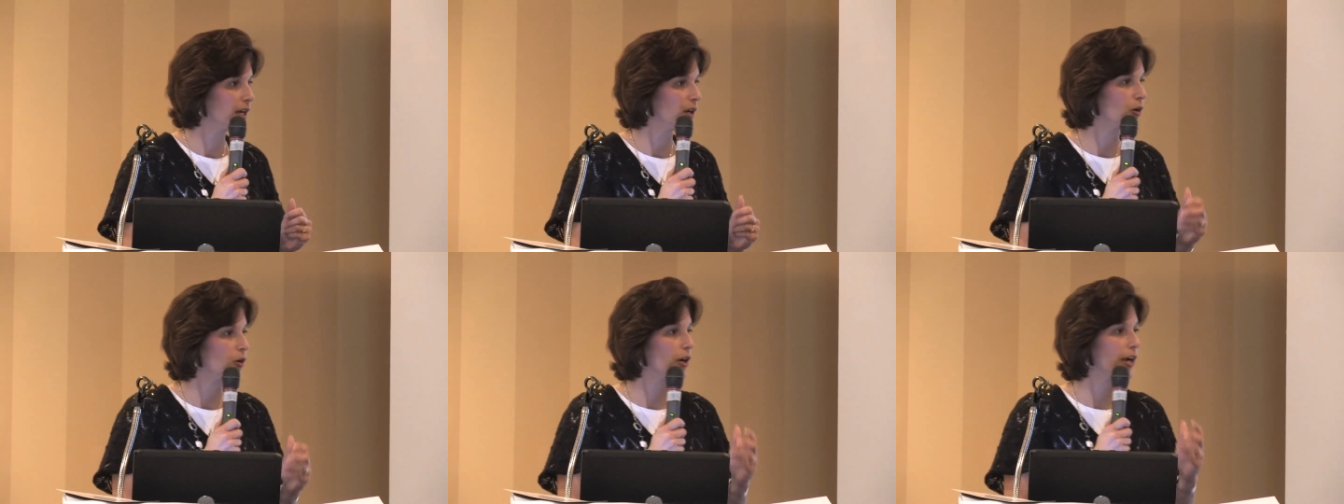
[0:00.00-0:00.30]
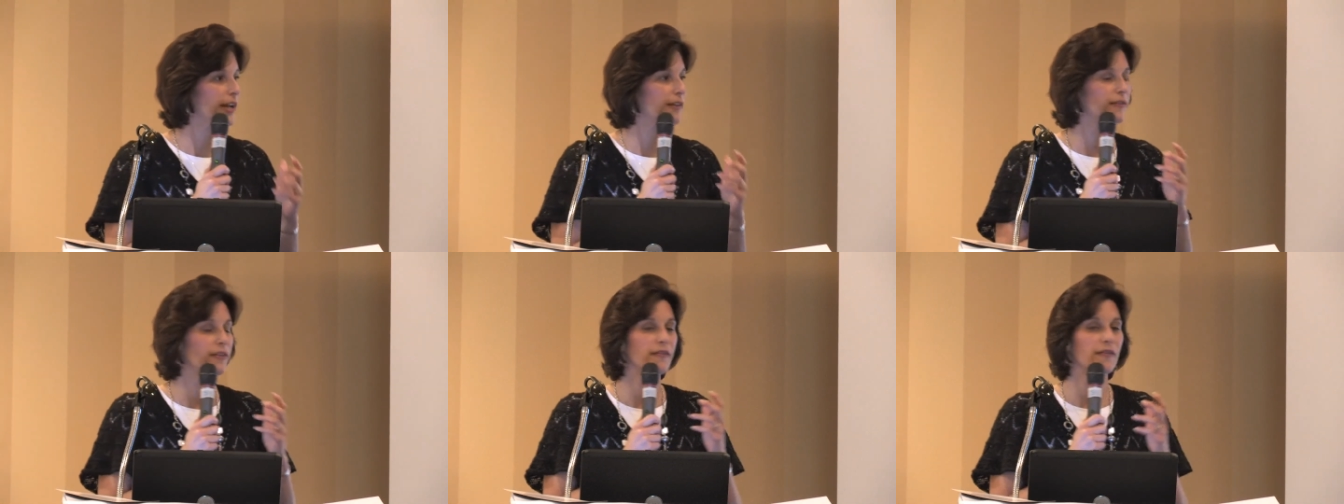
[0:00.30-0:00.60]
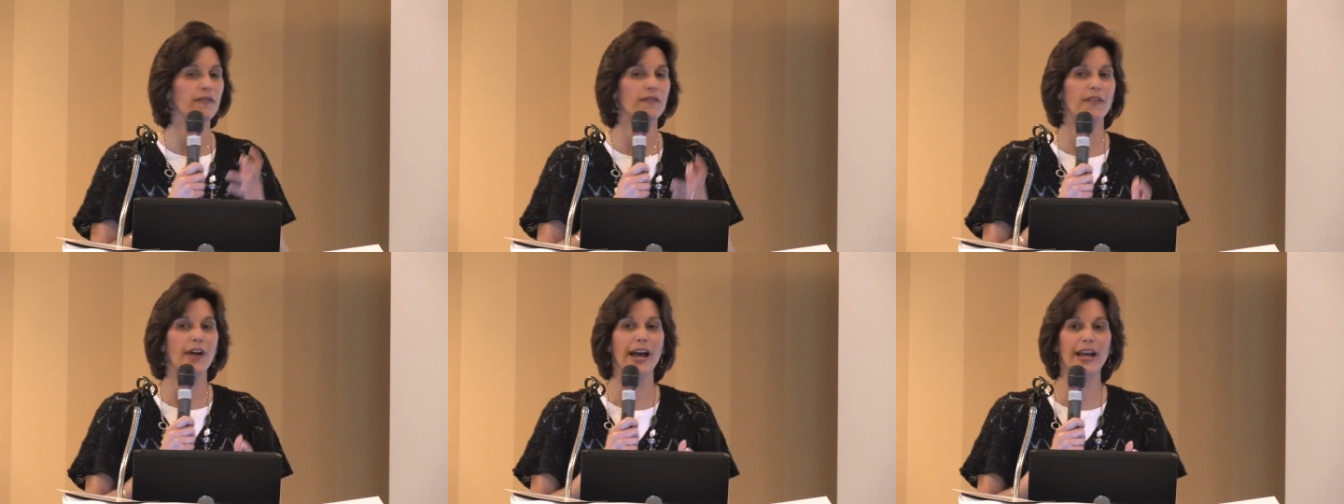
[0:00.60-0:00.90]
or I have a
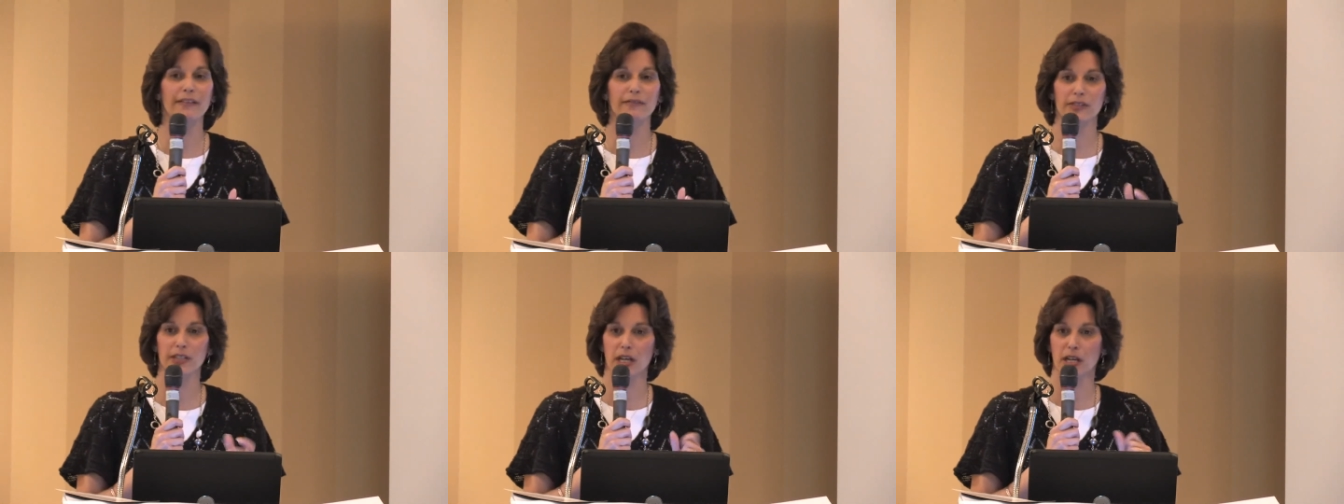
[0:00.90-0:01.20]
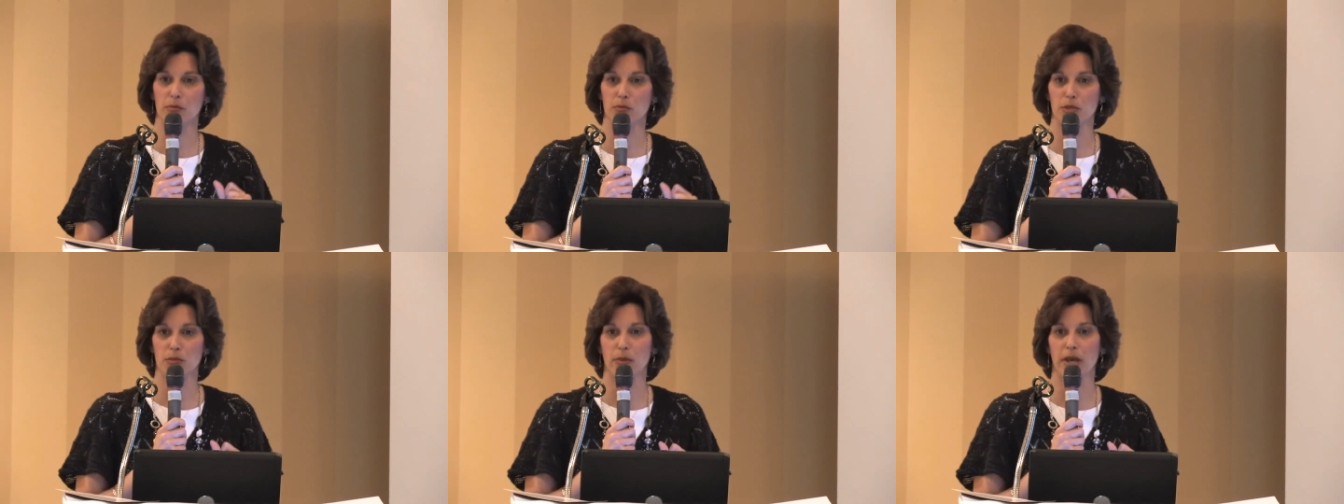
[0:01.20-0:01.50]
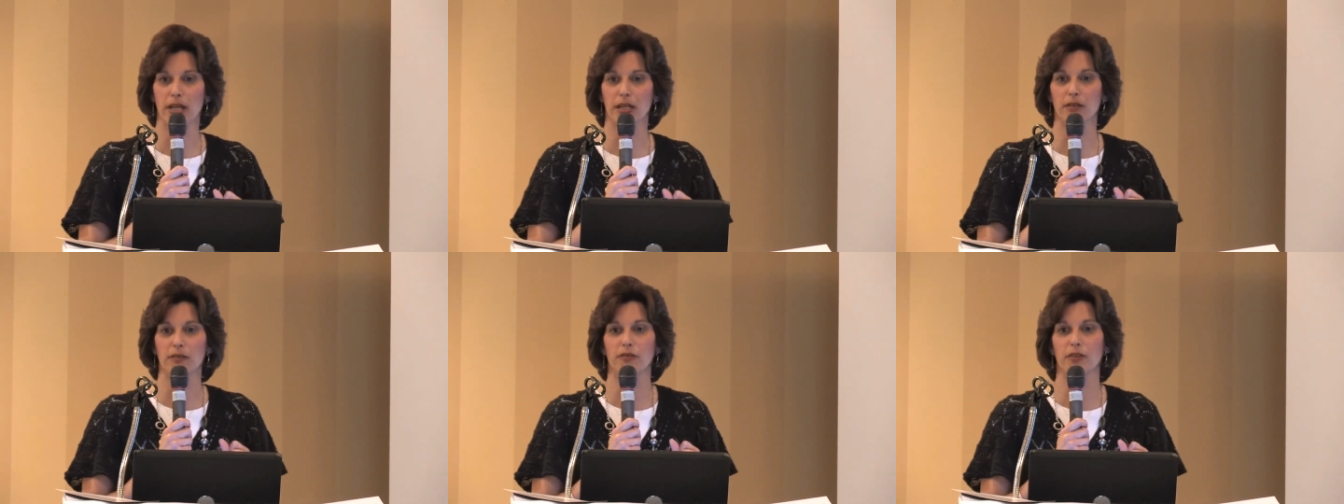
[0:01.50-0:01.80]
5 times
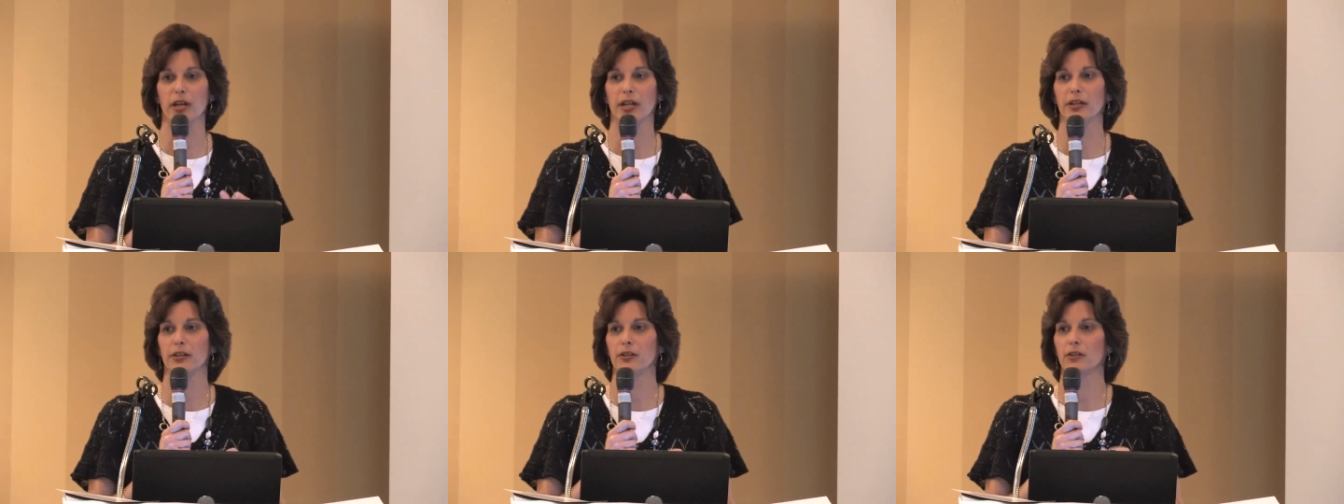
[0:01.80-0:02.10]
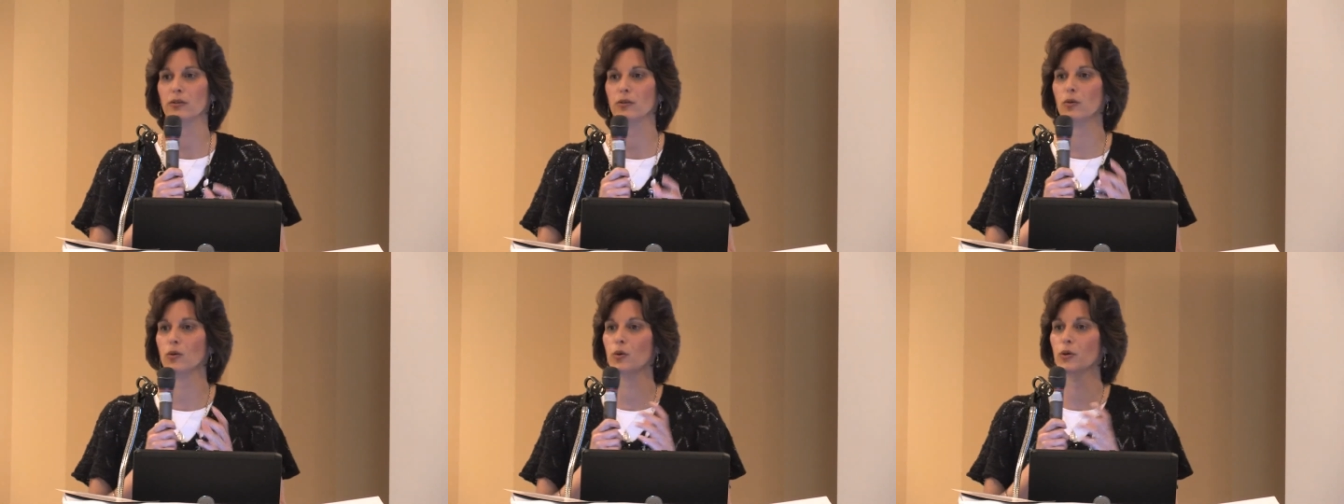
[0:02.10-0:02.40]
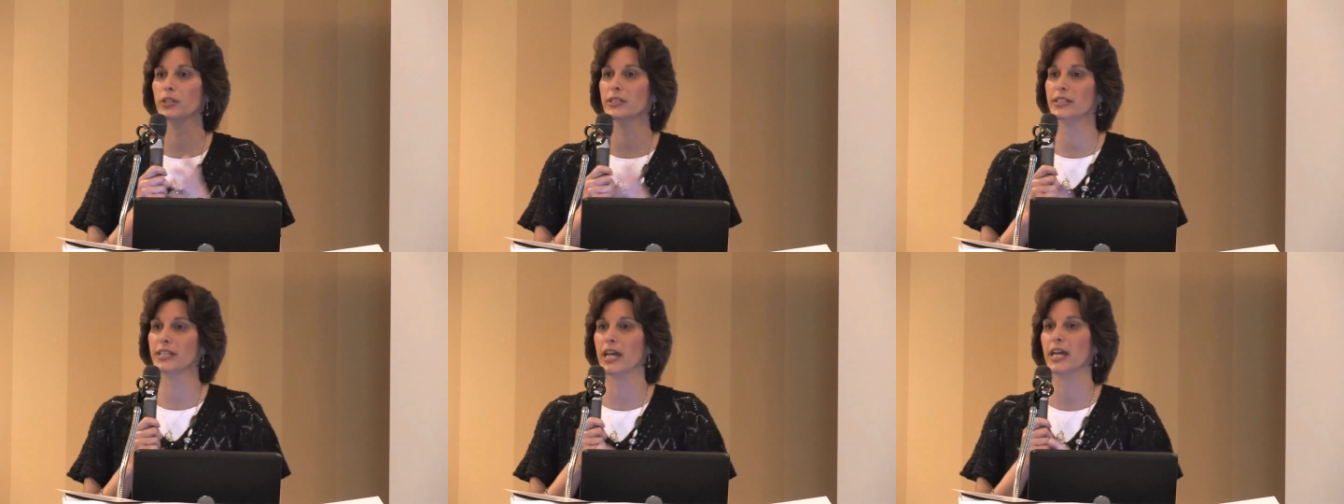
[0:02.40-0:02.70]
magnifier,
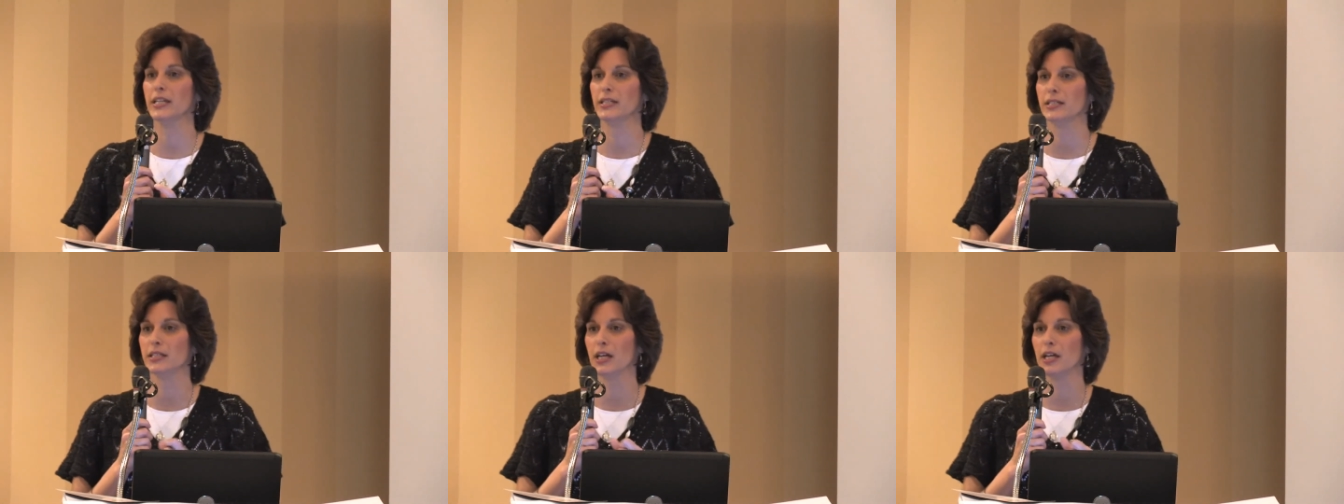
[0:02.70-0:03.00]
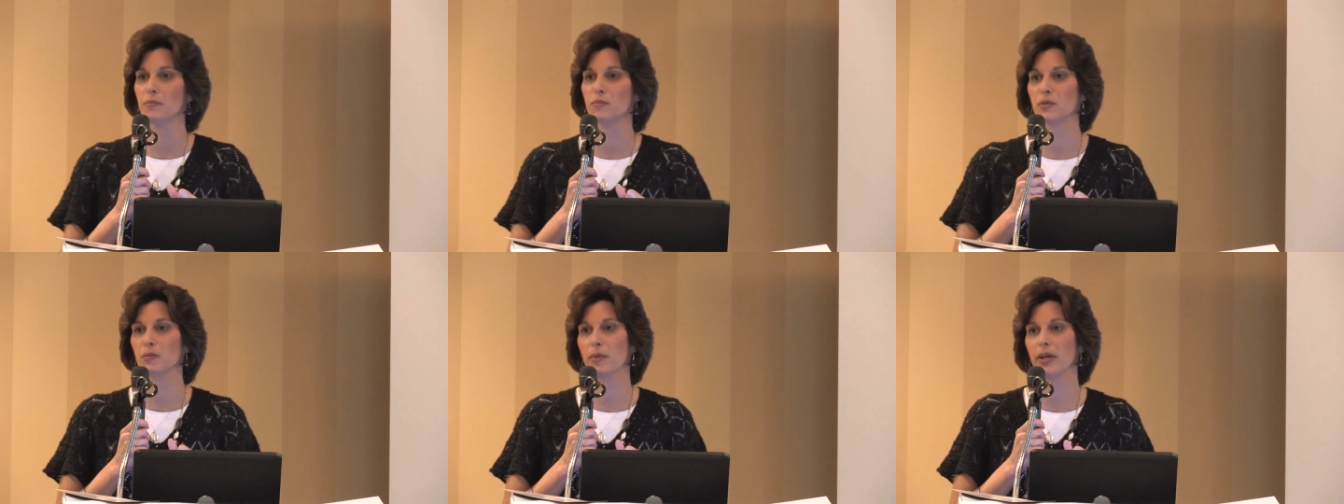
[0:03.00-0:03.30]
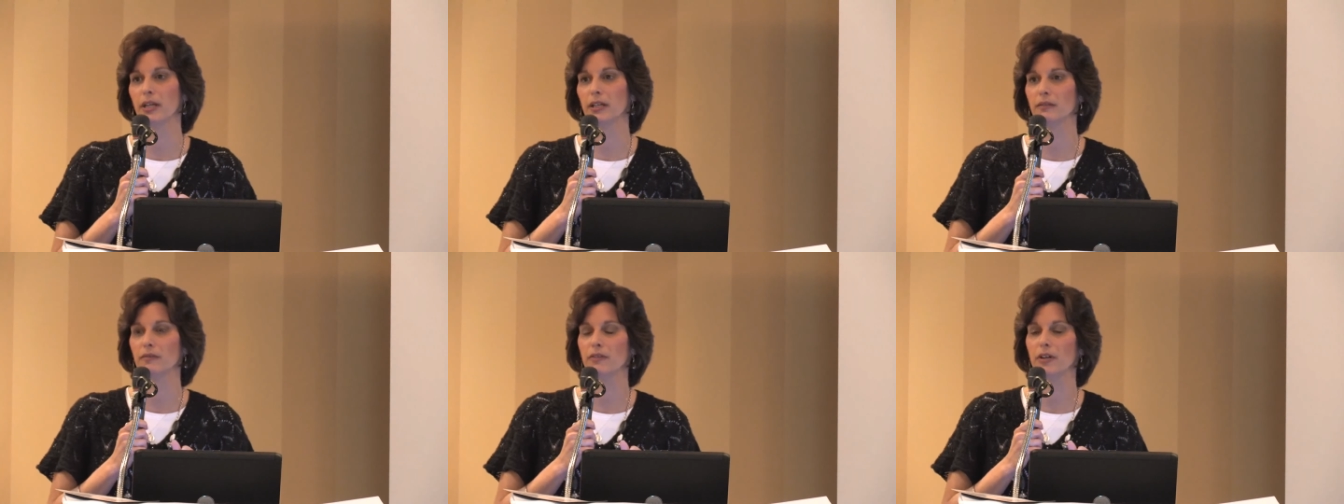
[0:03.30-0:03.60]
or a 10 times
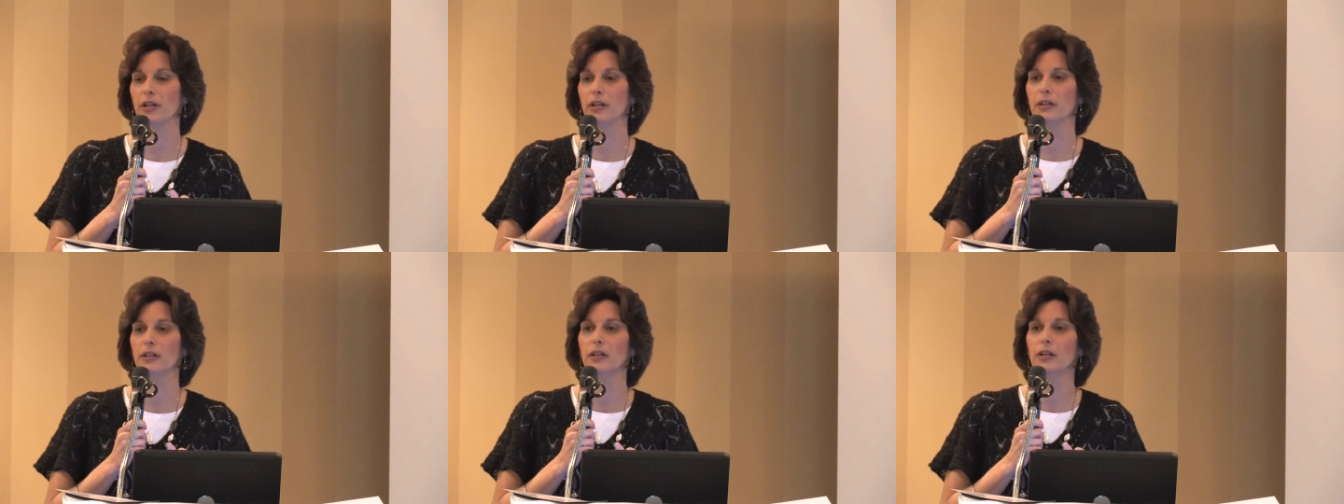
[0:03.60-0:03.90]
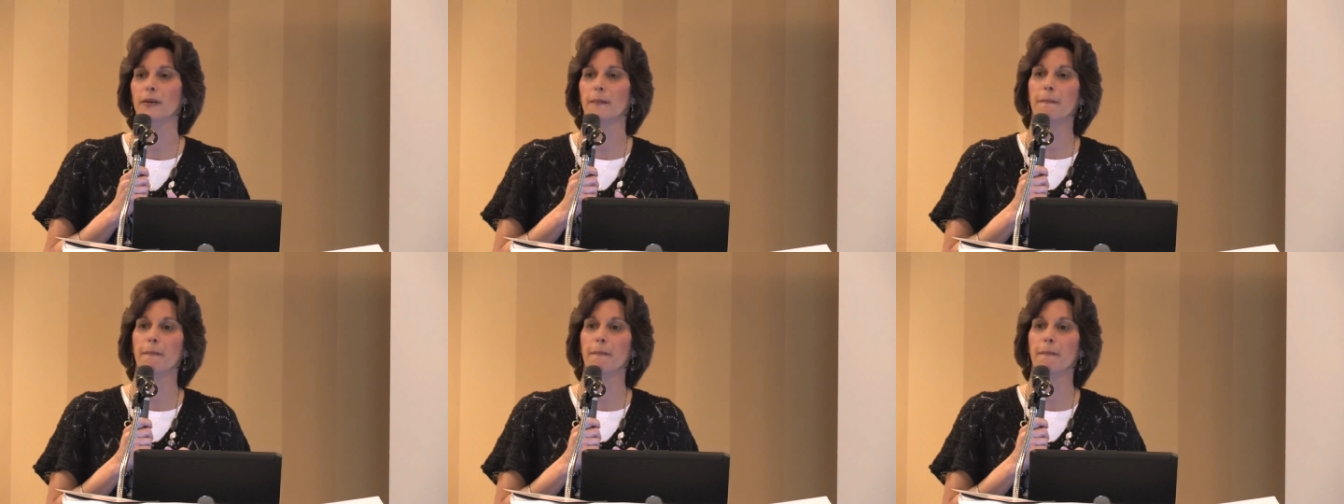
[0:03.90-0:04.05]
magnifier.